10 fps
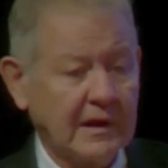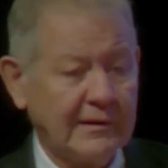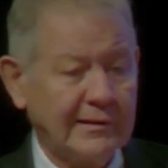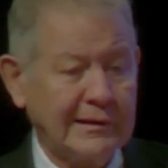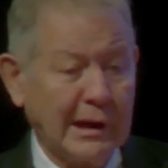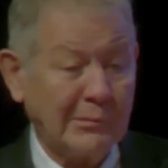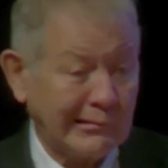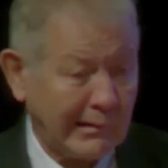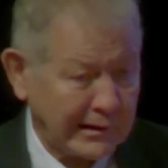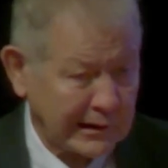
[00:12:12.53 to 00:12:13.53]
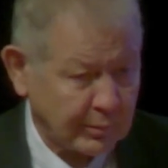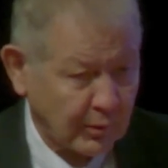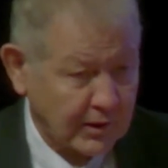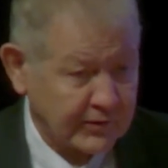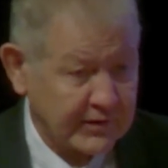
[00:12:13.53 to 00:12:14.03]
democratic
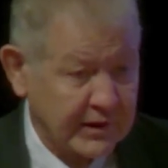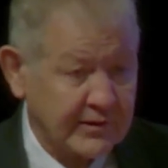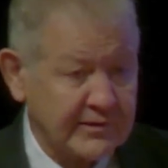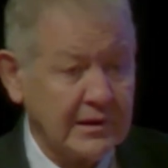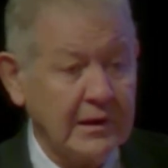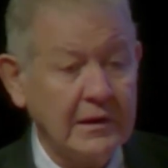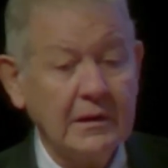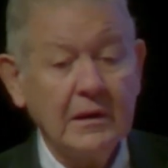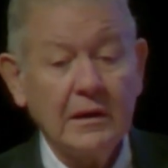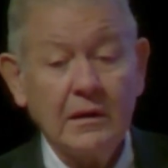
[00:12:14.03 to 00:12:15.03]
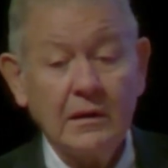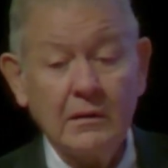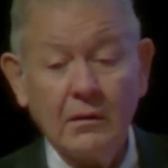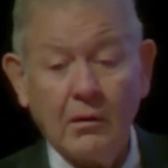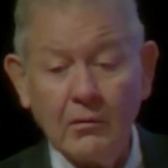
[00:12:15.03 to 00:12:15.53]
process,
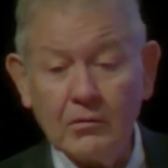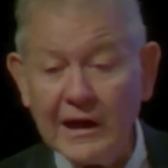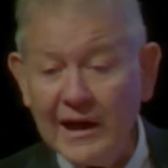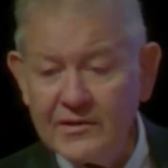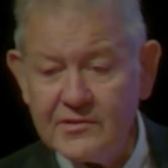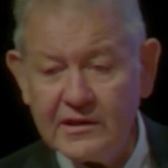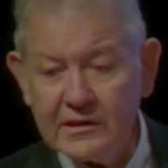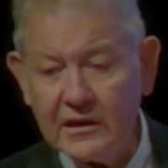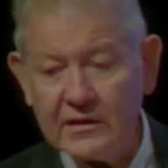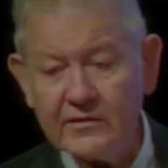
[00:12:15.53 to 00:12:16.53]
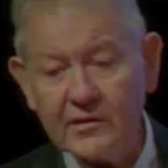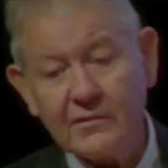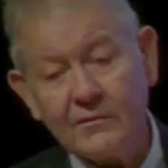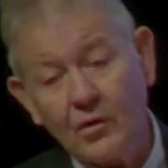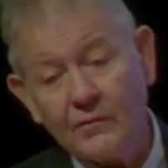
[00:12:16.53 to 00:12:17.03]
all kinds of things that
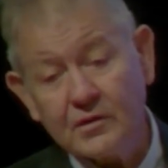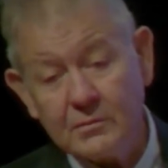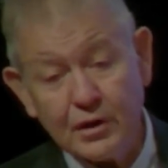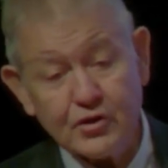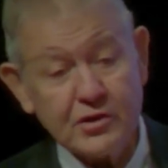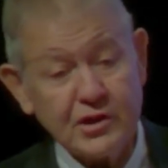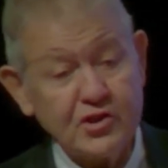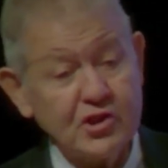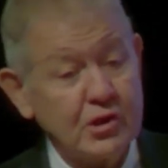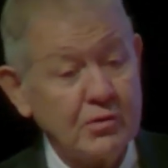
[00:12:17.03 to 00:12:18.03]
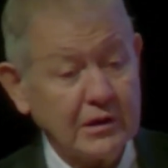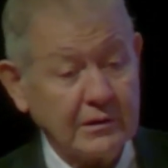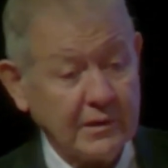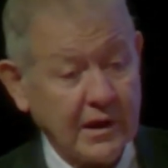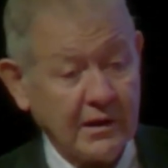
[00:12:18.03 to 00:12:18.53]
involved combustion engineering
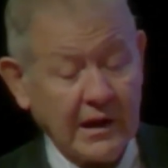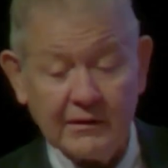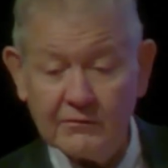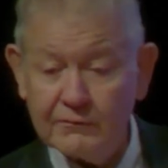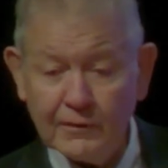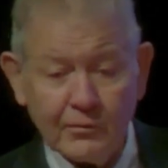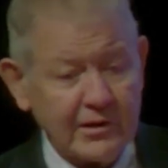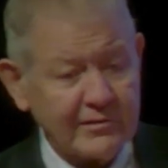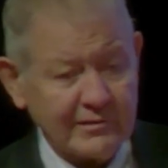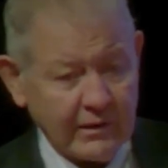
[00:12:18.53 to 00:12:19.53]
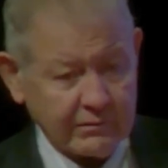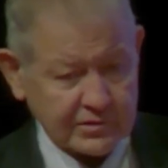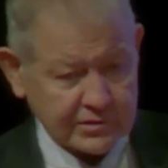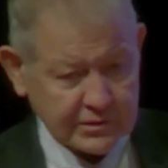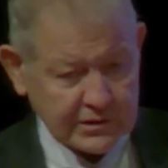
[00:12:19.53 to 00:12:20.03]
at various levels.
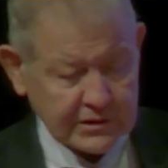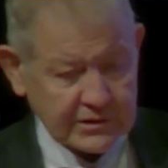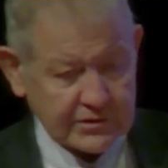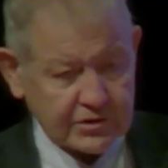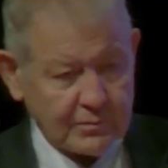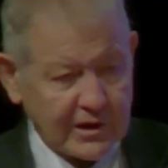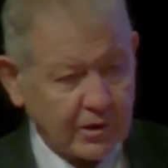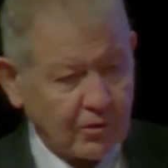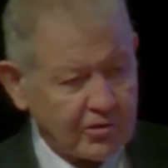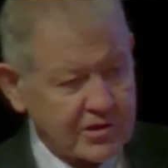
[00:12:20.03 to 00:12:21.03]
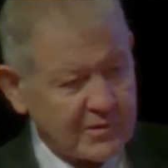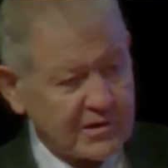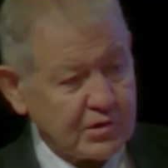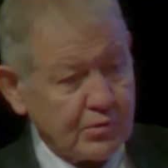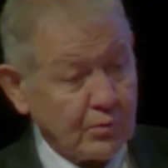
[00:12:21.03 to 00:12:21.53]
And so my encouragement
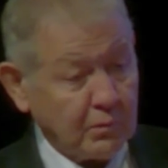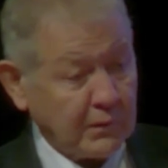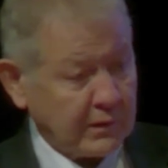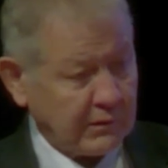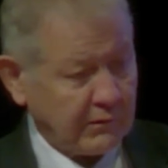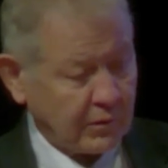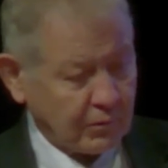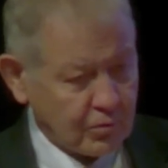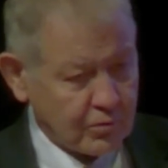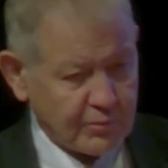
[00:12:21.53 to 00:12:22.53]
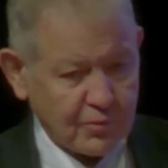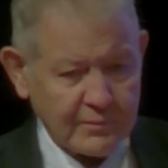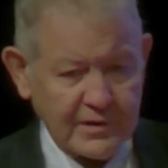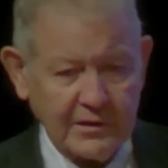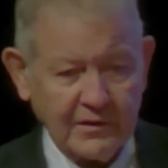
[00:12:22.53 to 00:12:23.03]
to the group will
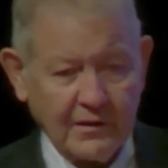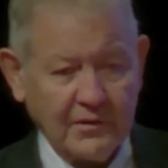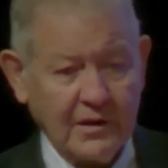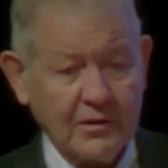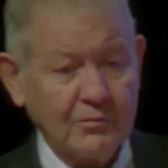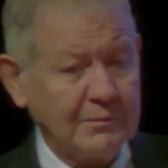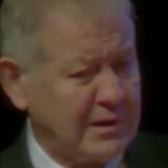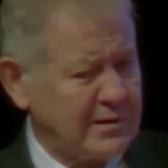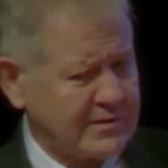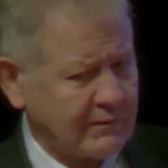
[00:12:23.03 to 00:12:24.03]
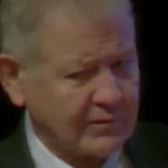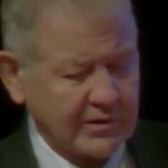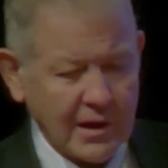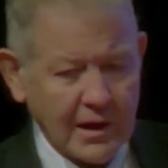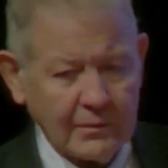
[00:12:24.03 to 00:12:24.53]
be kind of repeated several
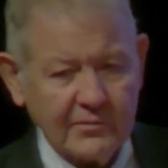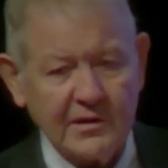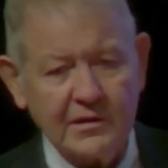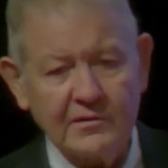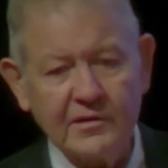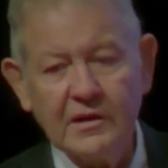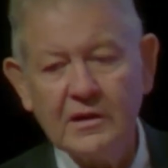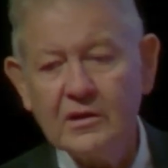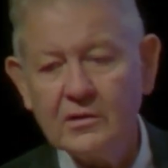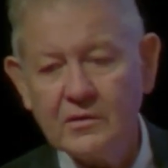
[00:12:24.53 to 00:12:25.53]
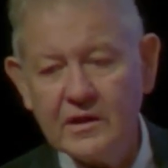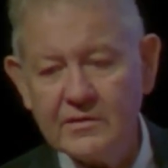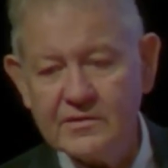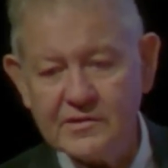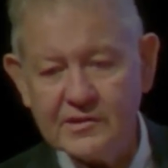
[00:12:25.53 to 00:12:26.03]
times is you need to
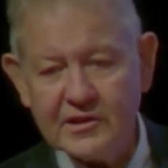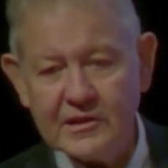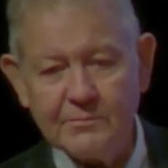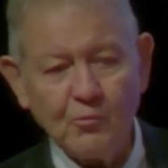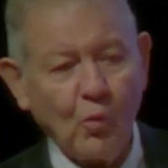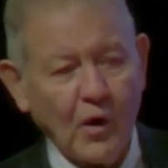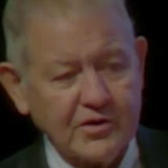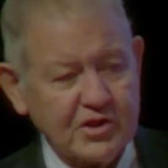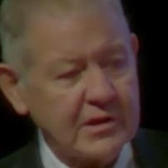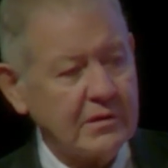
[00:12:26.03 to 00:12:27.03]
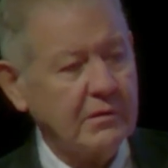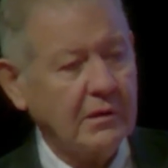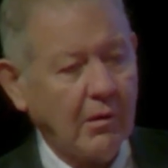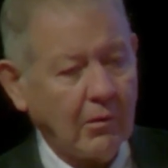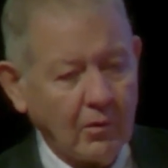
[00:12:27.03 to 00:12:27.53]
just keep watching
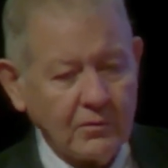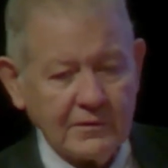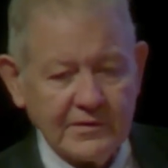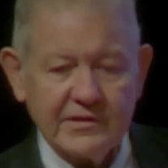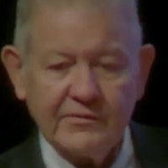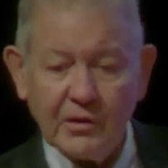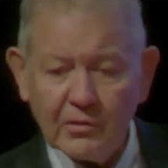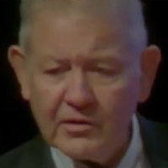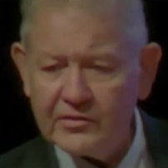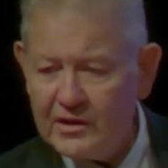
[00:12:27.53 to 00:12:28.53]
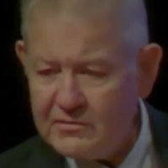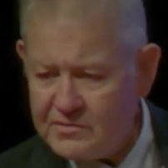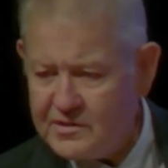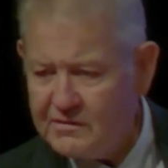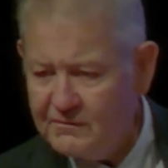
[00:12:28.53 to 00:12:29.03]
all of these various
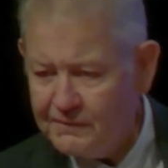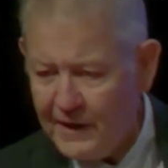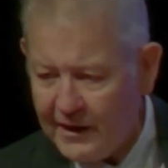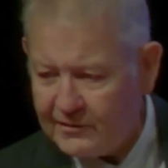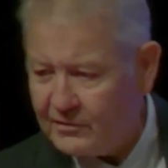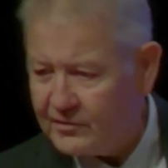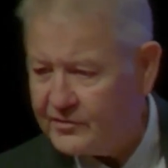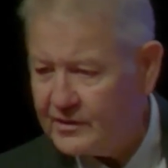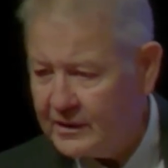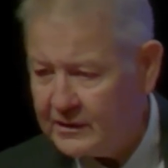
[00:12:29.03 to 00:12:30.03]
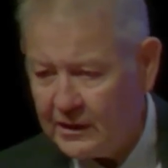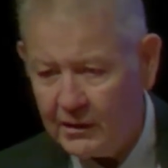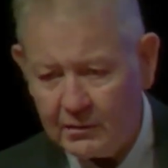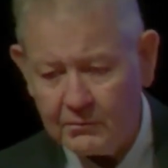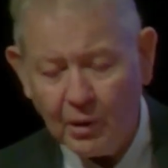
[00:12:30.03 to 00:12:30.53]
interesting factors that are
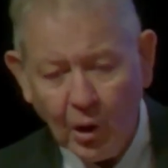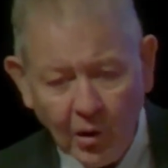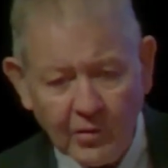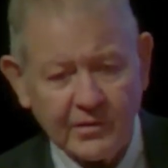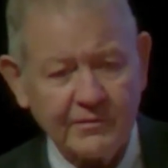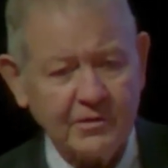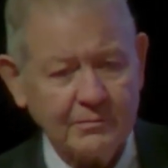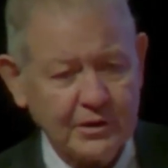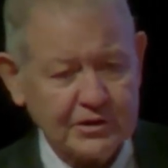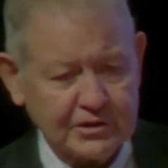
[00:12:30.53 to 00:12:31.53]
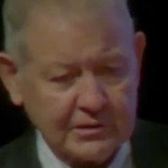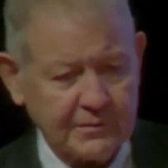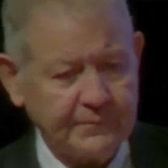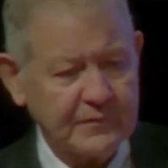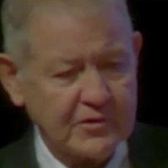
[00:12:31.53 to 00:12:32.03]
part of combustion.
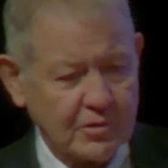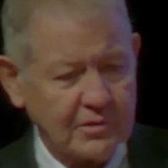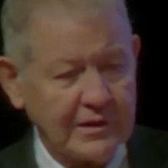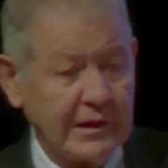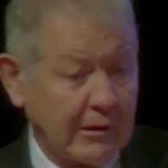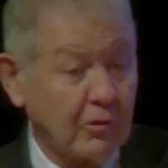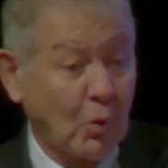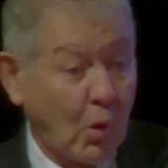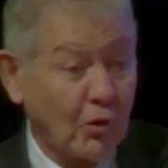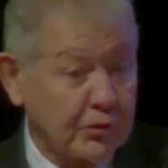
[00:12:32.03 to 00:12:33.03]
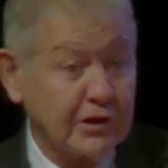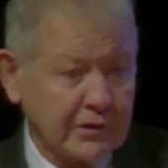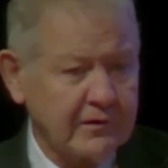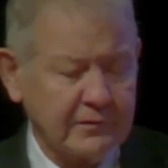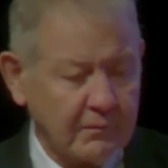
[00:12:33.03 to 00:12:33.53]
Certainly air quality is
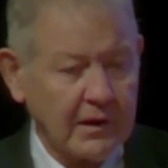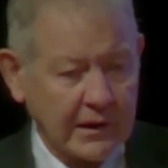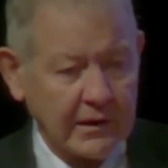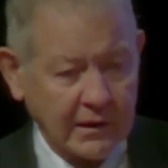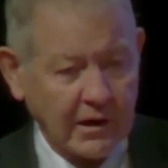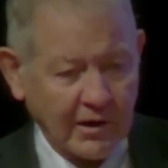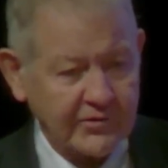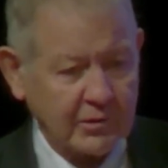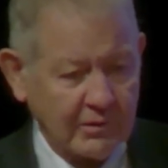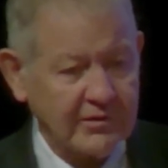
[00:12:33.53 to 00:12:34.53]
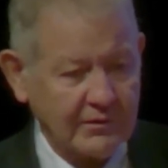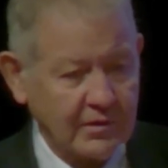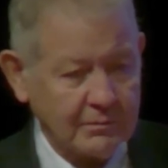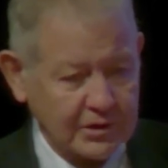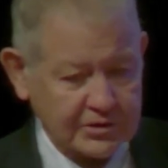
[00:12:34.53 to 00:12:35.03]
a consequence of
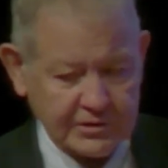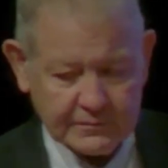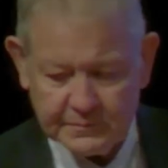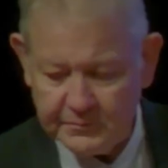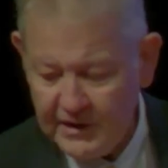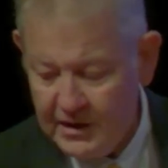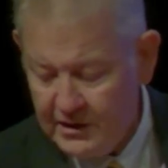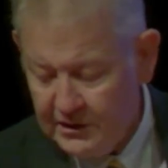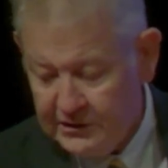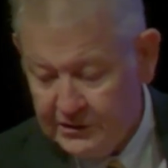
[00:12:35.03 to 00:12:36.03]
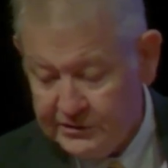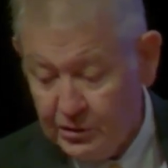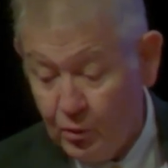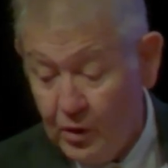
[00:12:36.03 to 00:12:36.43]
combustion. So